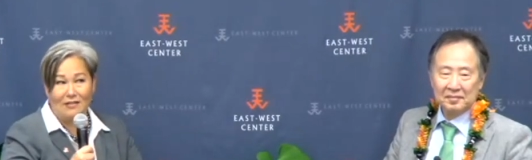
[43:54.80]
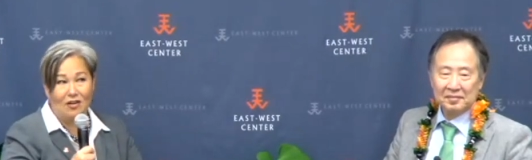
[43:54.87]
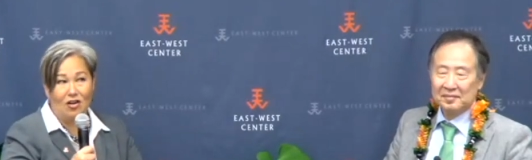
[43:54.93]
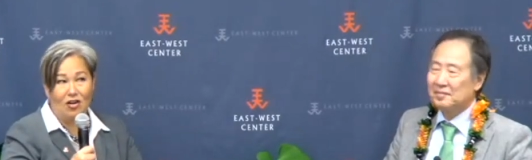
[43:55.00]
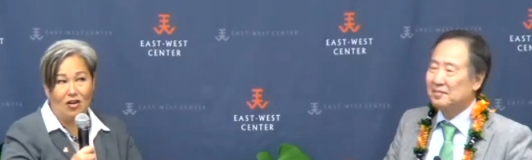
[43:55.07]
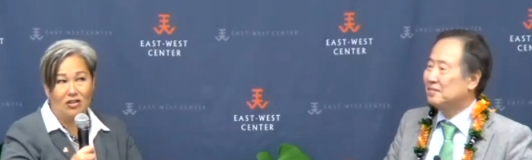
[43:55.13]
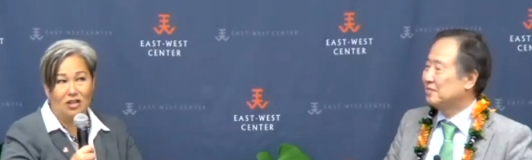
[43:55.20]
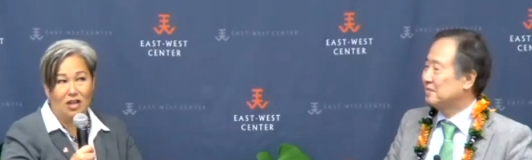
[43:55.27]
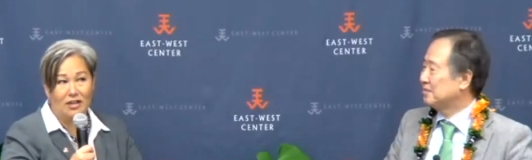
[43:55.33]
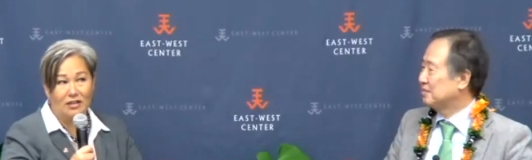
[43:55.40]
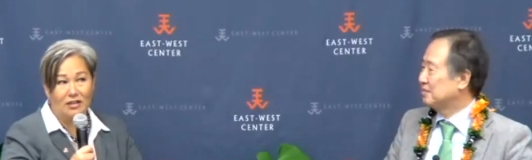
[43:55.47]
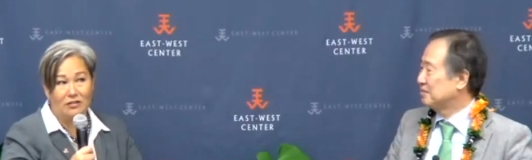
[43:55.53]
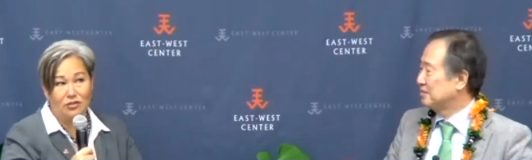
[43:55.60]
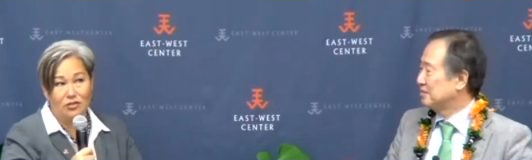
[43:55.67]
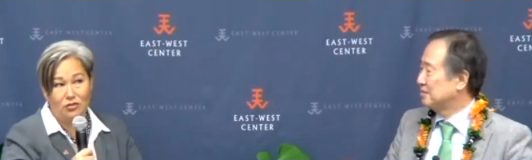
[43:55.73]
Speaker 1: Our
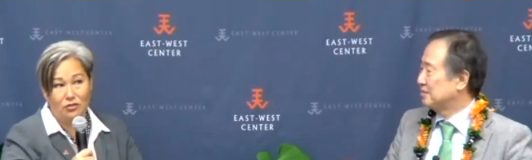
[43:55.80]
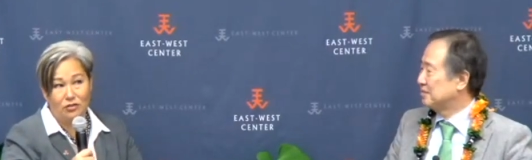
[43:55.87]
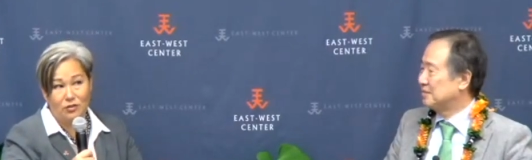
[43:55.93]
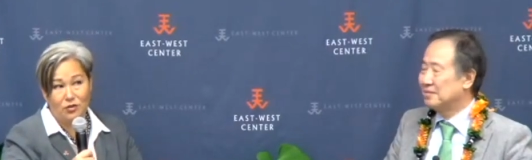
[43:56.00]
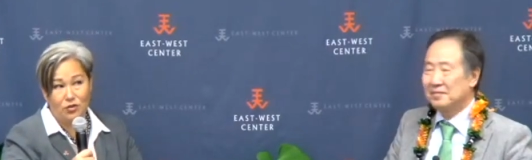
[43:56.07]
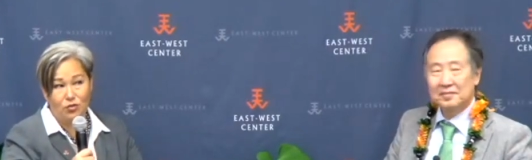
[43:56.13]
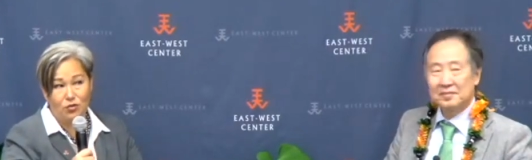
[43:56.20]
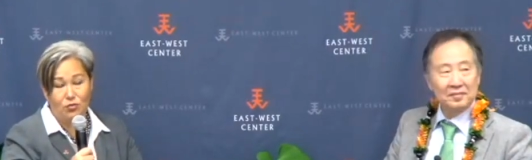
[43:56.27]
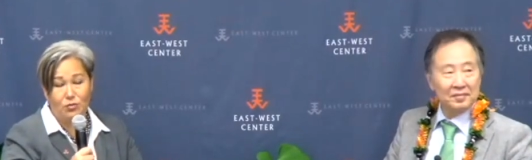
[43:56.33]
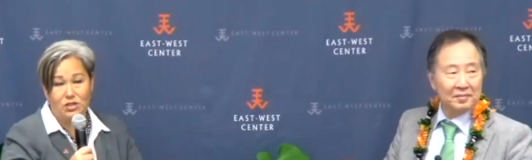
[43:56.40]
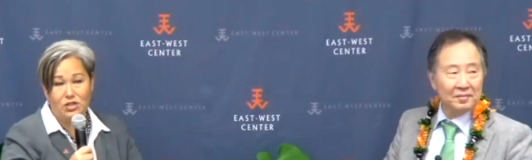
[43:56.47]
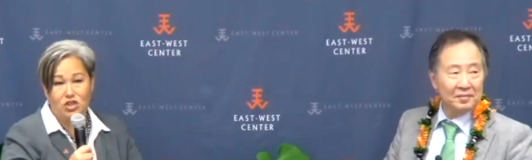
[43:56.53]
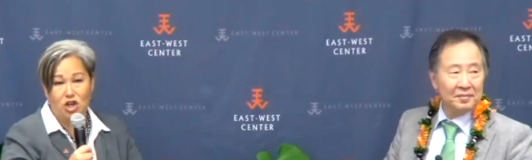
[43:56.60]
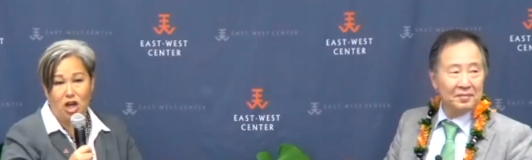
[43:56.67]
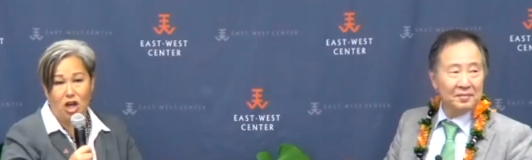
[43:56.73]
online
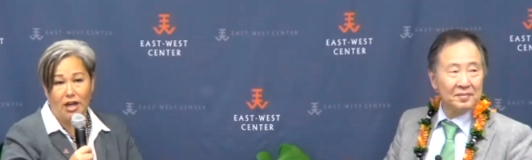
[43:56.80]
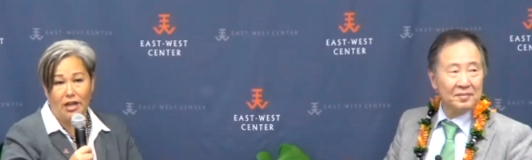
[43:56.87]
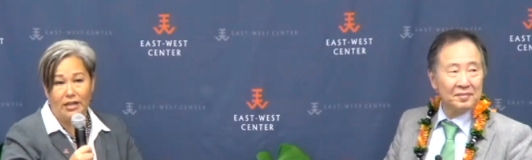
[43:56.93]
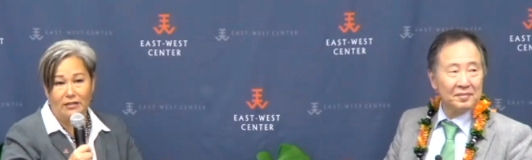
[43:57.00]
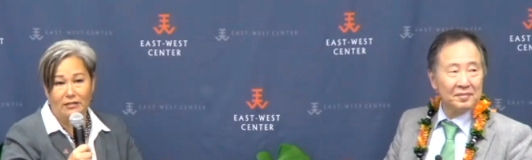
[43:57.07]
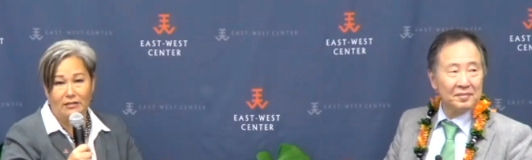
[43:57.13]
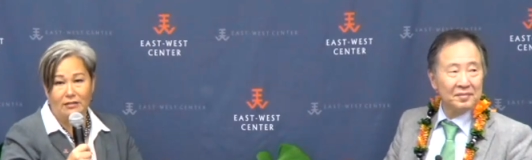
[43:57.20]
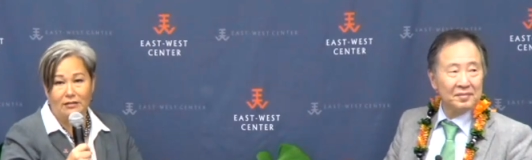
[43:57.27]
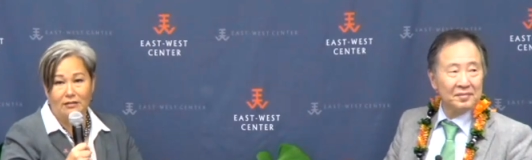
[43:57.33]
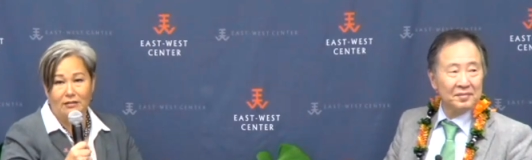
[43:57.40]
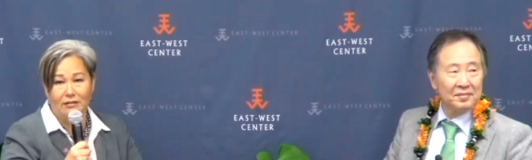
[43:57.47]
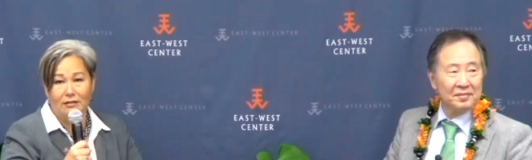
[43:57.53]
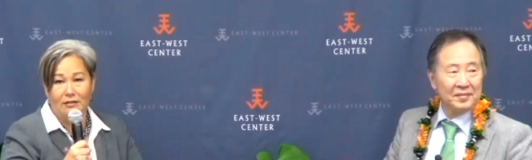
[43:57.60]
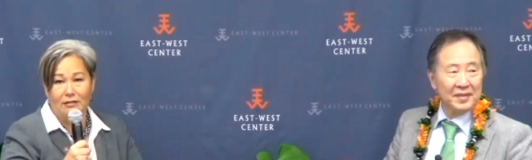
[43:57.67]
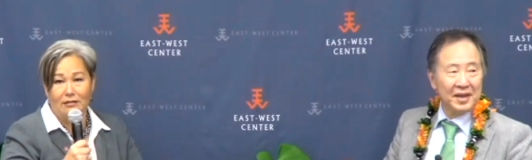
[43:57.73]
group is shy
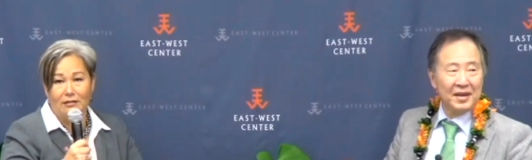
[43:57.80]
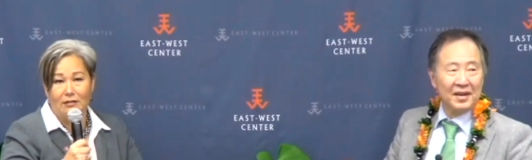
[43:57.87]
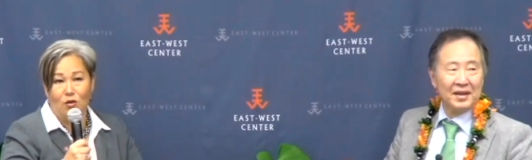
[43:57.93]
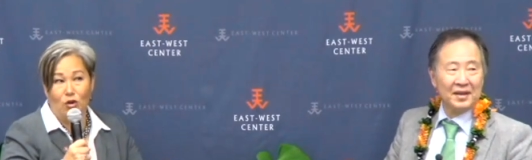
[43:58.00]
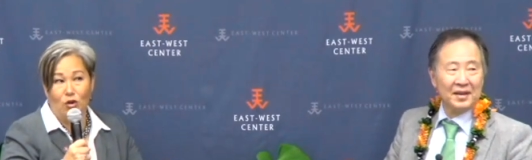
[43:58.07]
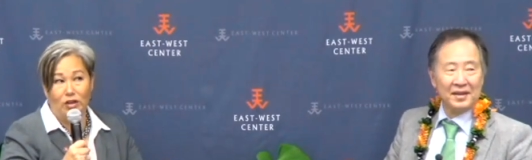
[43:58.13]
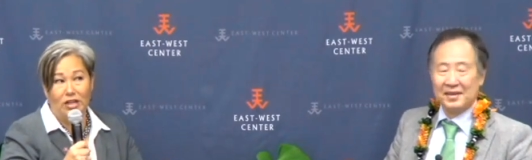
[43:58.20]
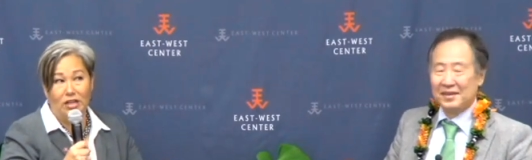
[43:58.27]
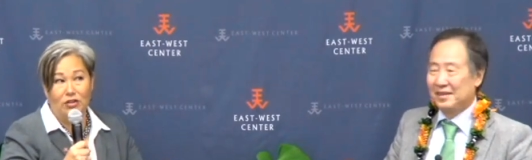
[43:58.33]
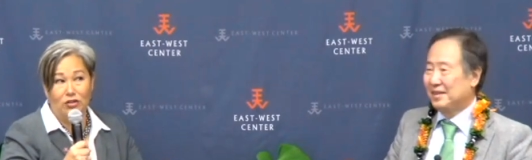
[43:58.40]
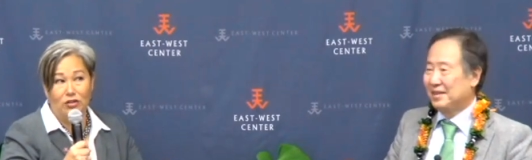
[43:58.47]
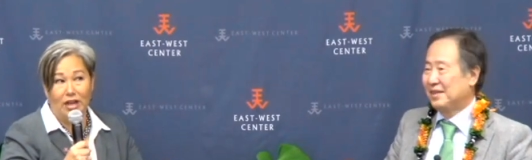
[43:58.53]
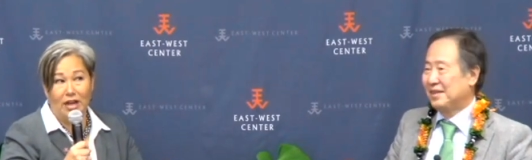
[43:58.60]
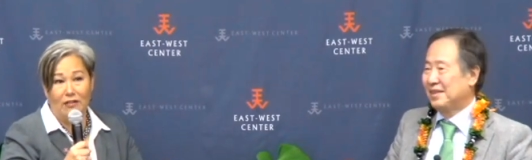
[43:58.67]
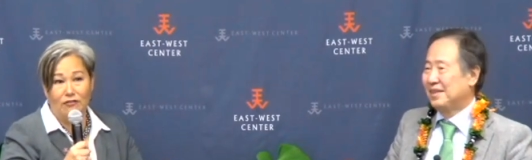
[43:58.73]
or
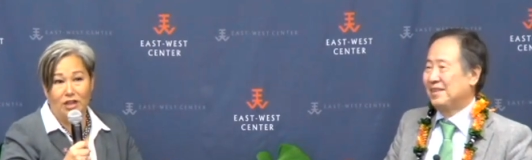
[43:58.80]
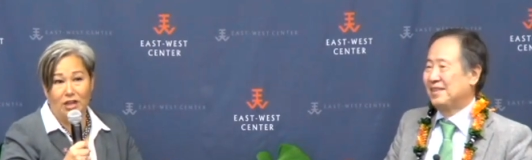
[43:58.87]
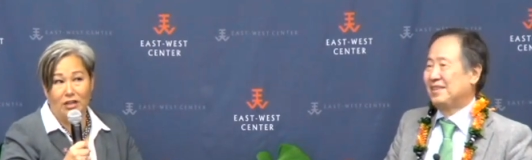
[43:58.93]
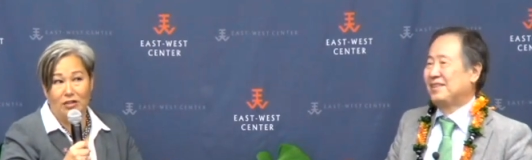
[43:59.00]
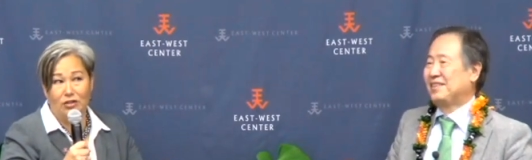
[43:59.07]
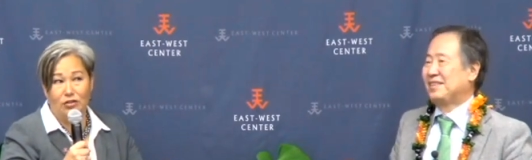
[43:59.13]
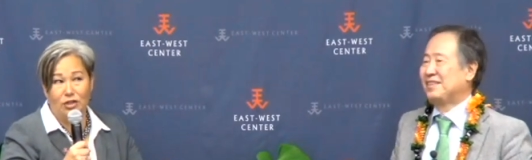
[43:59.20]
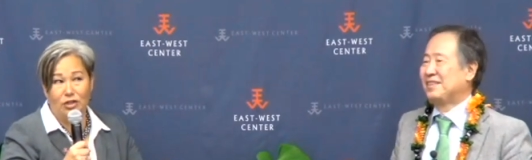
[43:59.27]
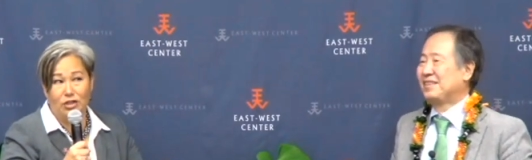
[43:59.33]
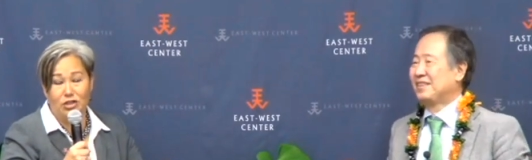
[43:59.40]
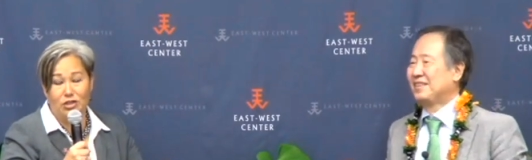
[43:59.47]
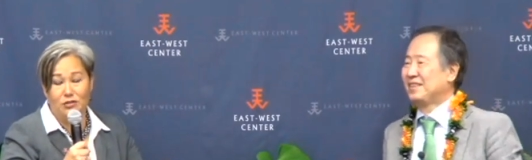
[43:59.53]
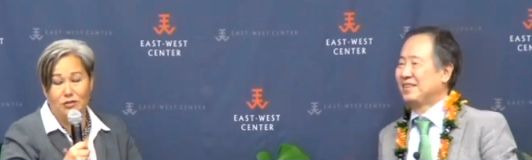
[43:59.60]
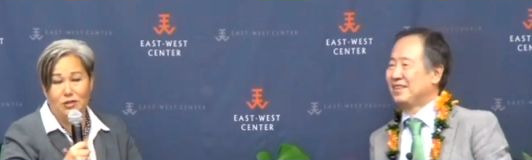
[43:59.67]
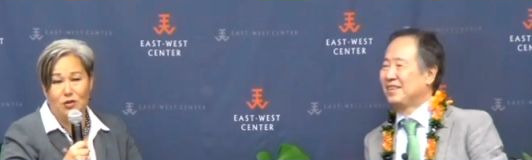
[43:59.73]
either they have technical
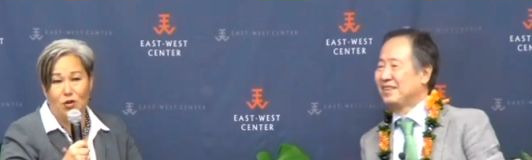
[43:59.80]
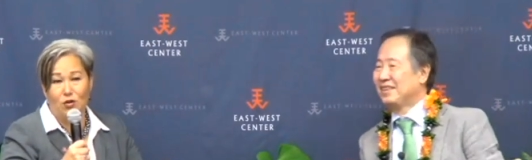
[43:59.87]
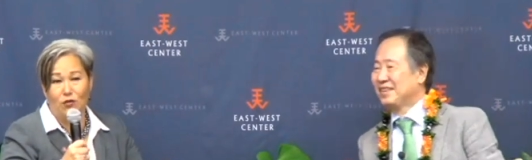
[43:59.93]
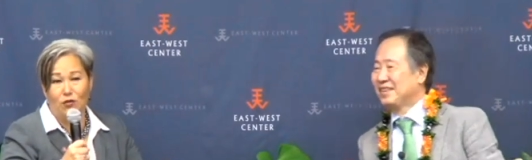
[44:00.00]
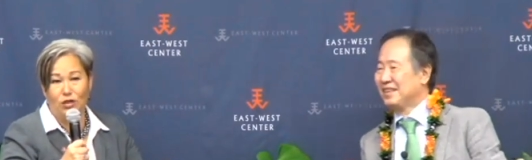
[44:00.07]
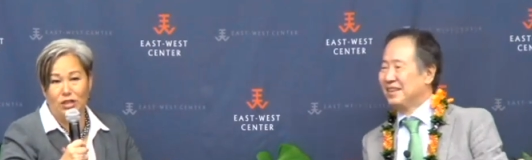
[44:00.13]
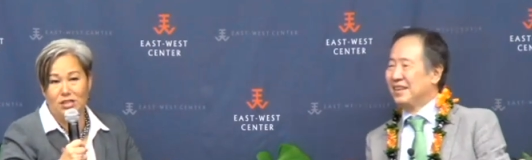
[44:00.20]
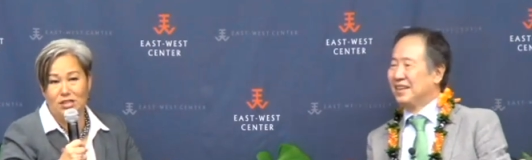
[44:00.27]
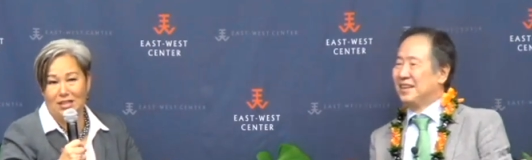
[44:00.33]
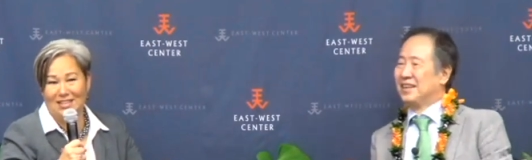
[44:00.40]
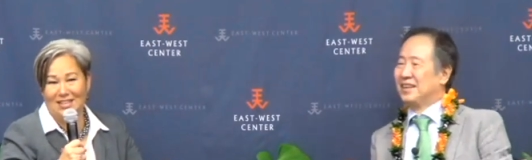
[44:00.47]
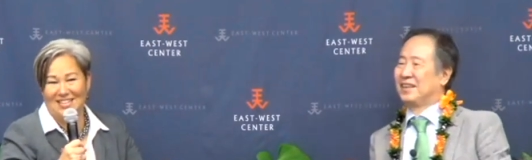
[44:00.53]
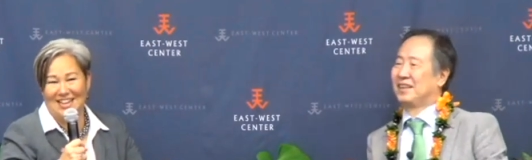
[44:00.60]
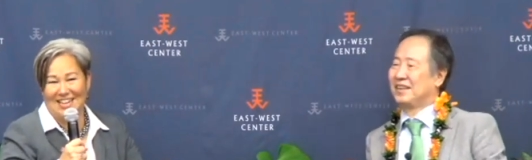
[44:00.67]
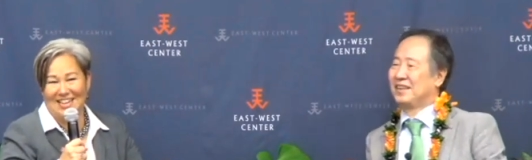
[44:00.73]
issues. So hopefully it's
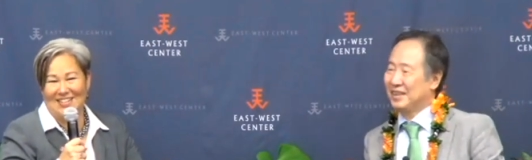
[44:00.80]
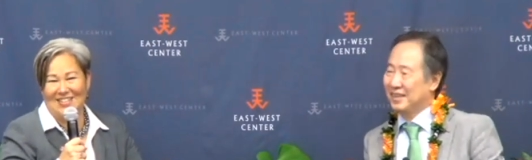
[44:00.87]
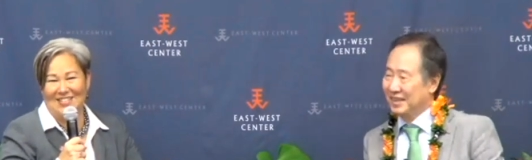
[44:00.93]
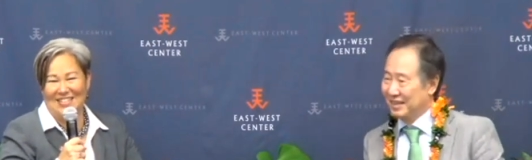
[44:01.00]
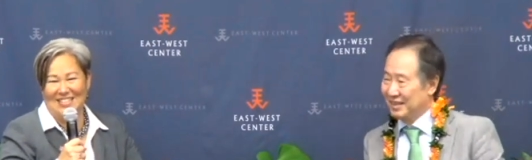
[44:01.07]
not the technical